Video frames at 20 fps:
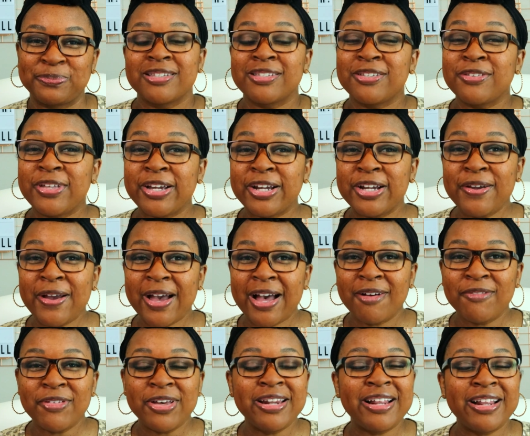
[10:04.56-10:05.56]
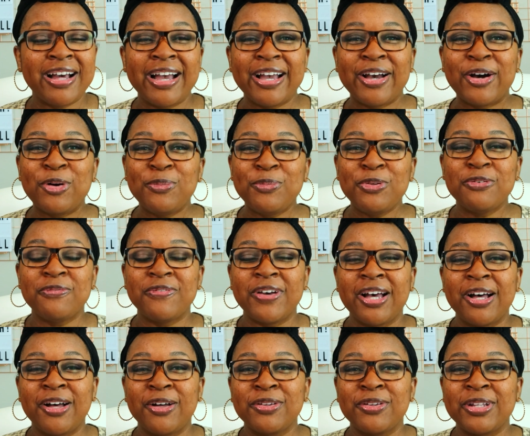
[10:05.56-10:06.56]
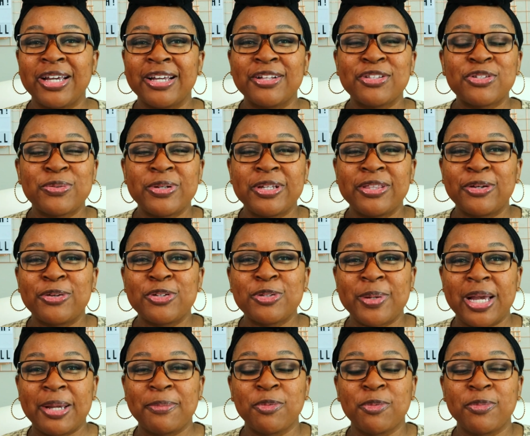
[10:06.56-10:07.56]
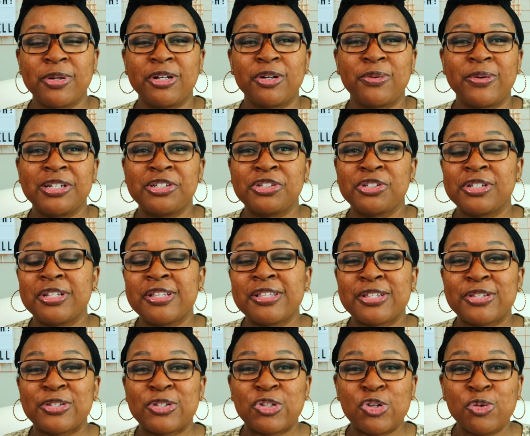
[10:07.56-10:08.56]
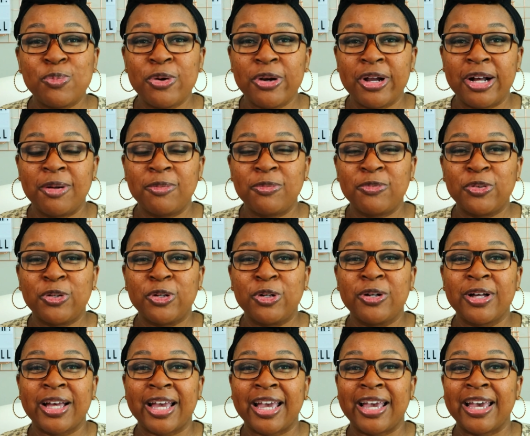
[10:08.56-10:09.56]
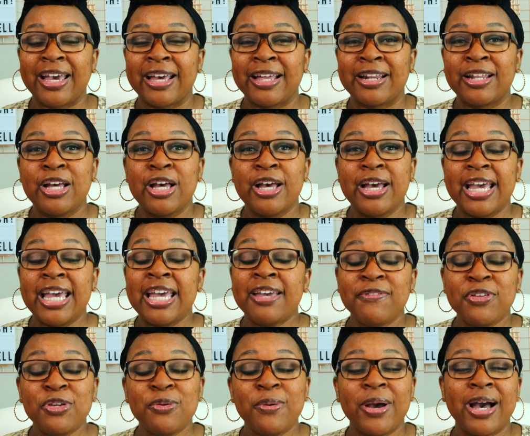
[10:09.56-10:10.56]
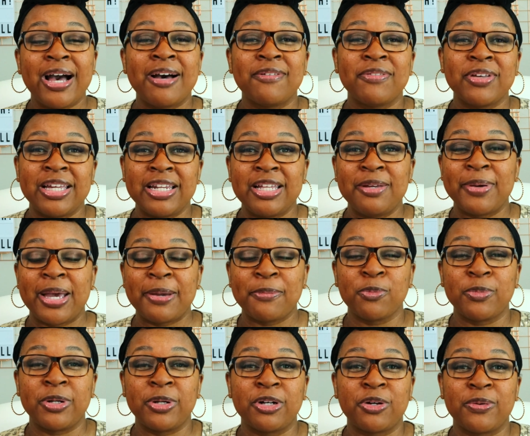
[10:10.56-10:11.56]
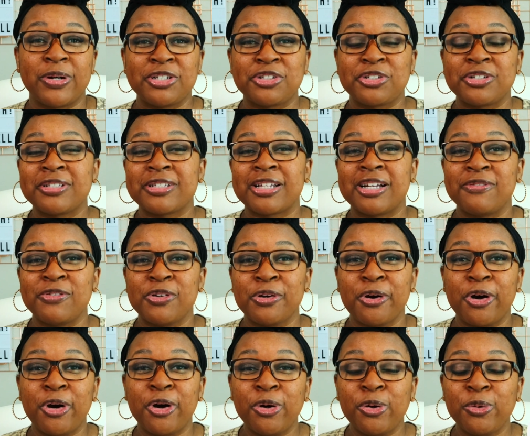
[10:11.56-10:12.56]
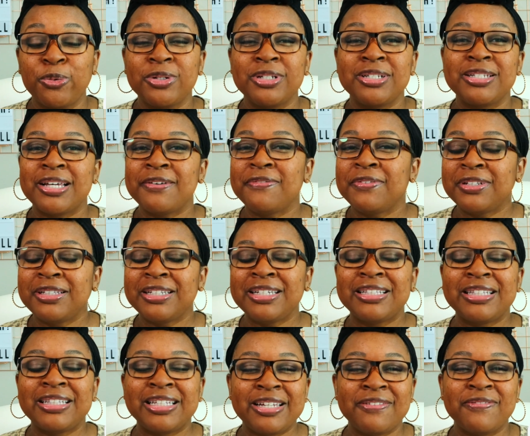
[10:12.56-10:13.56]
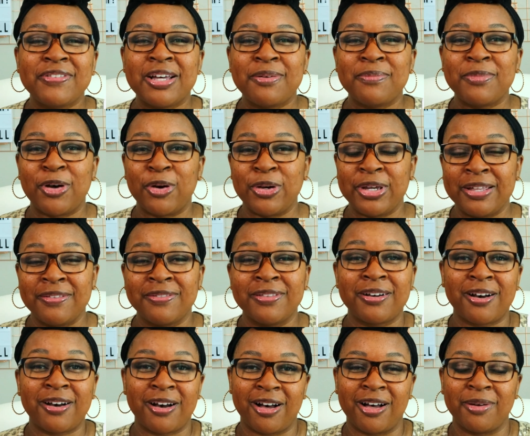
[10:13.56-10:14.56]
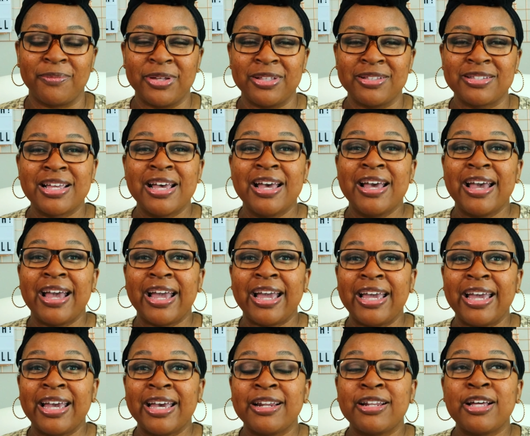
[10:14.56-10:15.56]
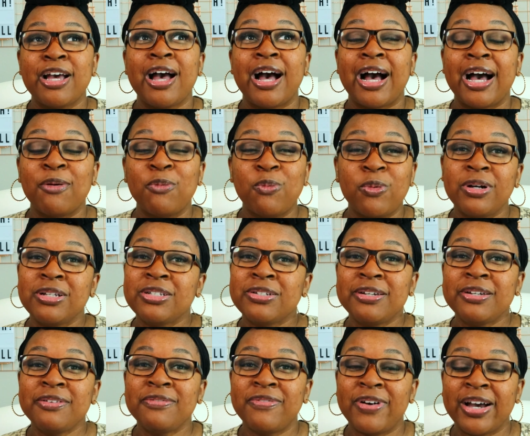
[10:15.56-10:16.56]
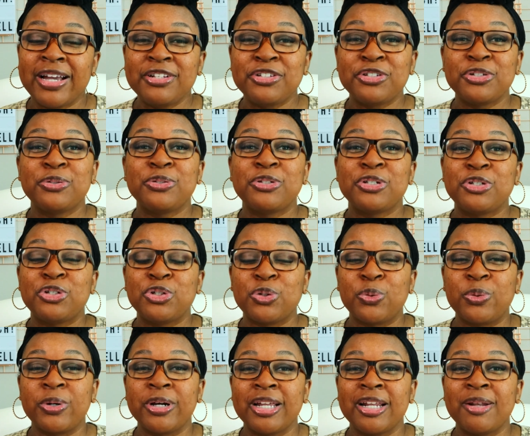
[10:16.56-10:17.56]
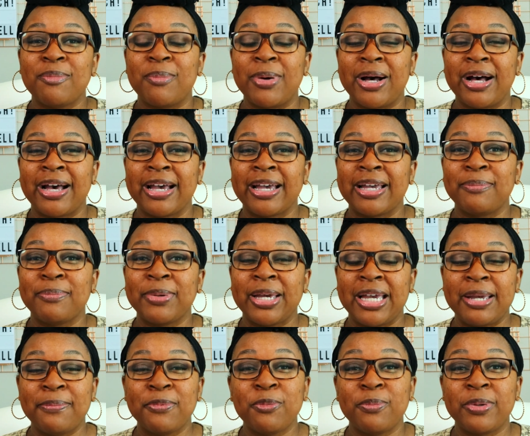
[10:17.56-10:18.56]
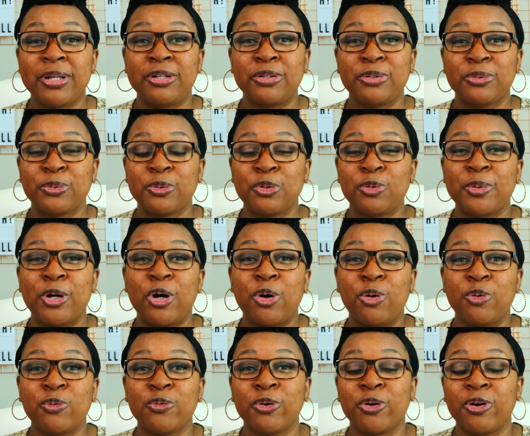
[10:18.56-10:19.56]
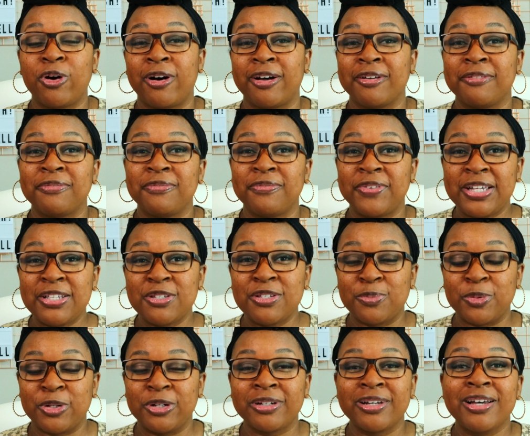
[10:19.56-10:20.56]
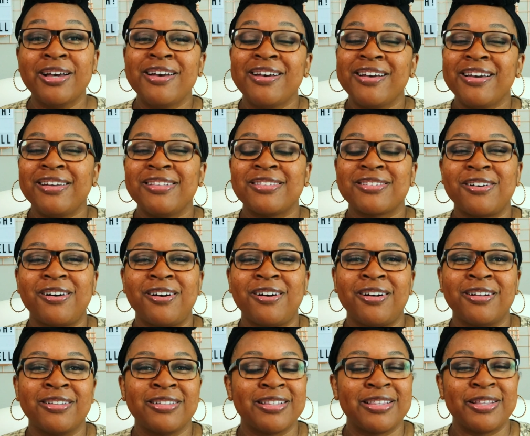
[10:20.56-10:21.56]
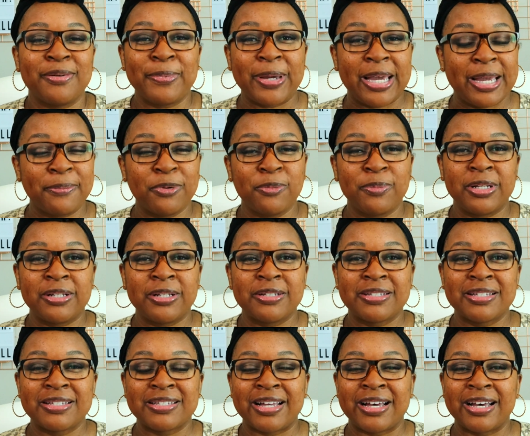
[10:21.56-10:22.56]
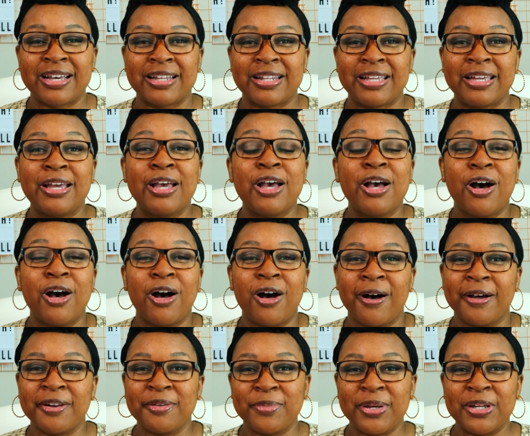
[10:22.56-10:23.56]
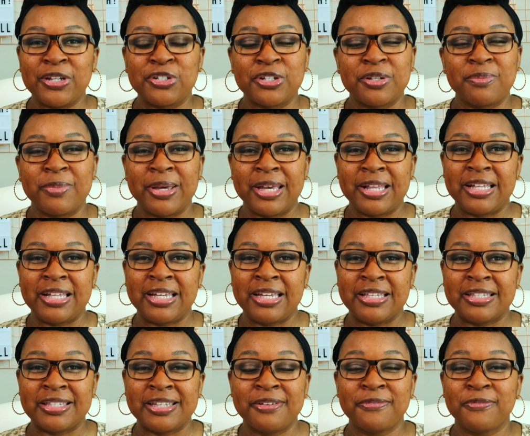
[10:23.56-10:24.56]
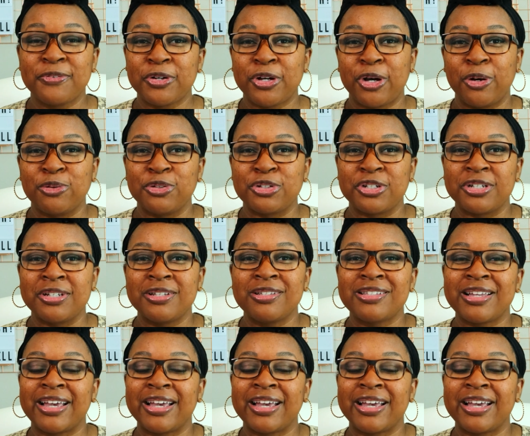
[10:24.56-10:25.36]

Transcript: So there you have it. I hope you found answering those Paperbell questions super helpful. And if you have any Paperbell questions of your own, definitely leave them in the comments. And I want to invite you to join my Paperbell group over on Facebook. It's called the Paperbell Society, Automation Made Easy for Coaches.